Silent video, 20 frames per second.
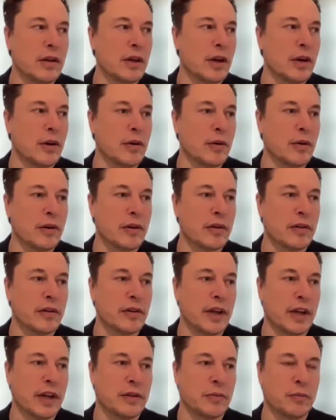you know
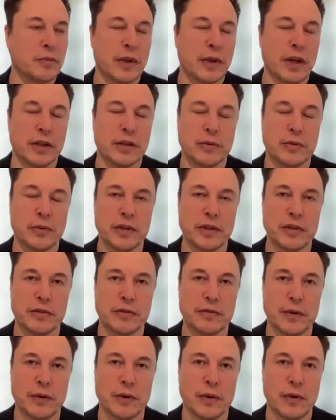that's that's the
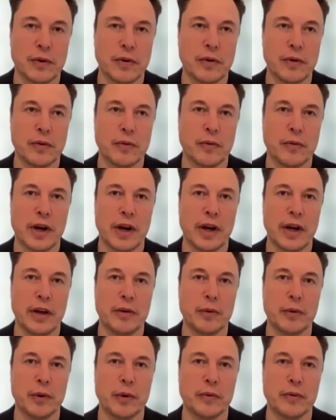reason for
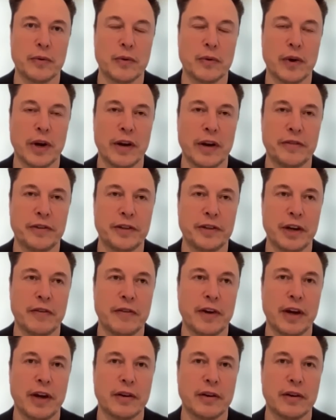why we are quite upset
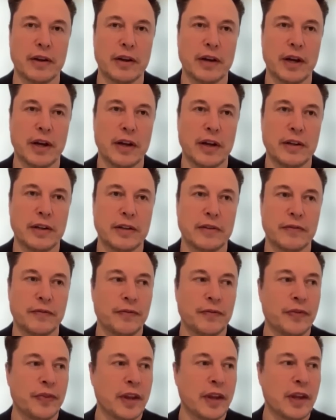about uh,
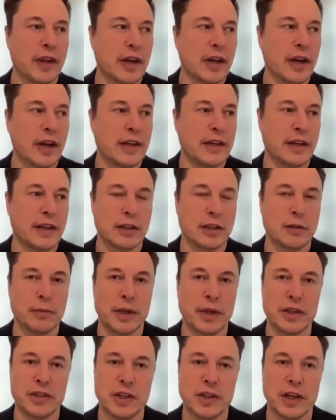kind of Tesla
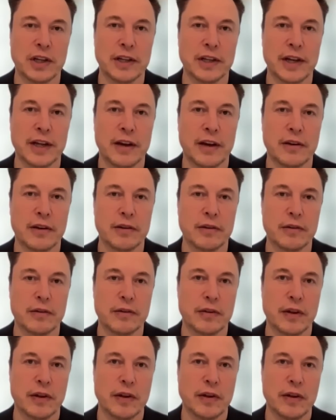being singled out
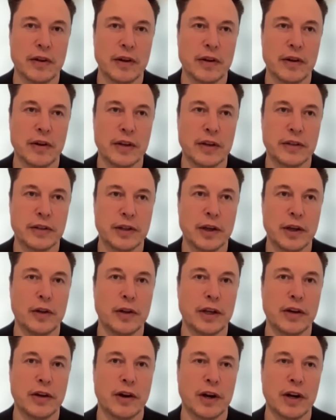as the
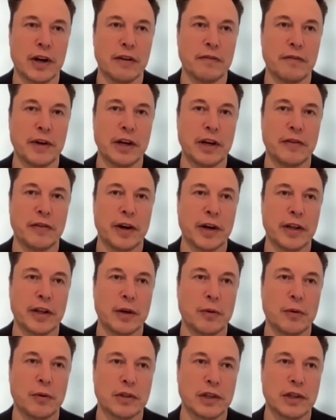only car company in
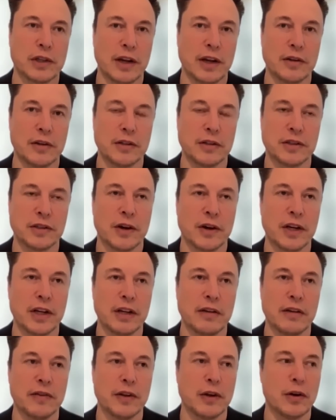America that was allowed to
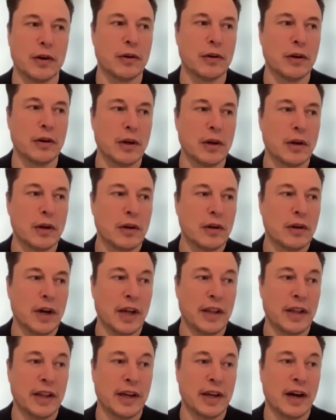start, even though
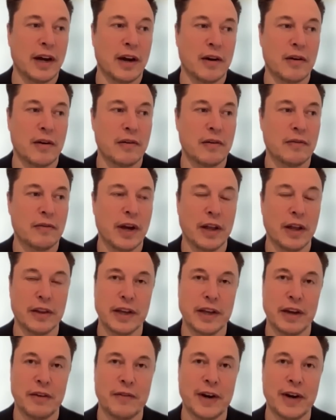I think our
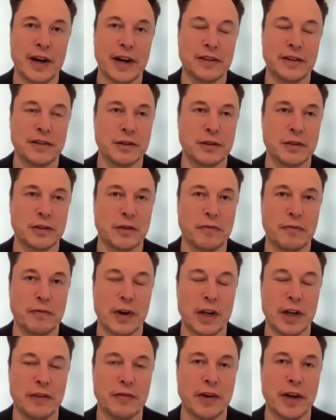healthcare practices are
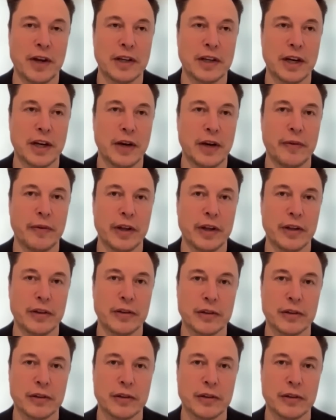probably better than anyone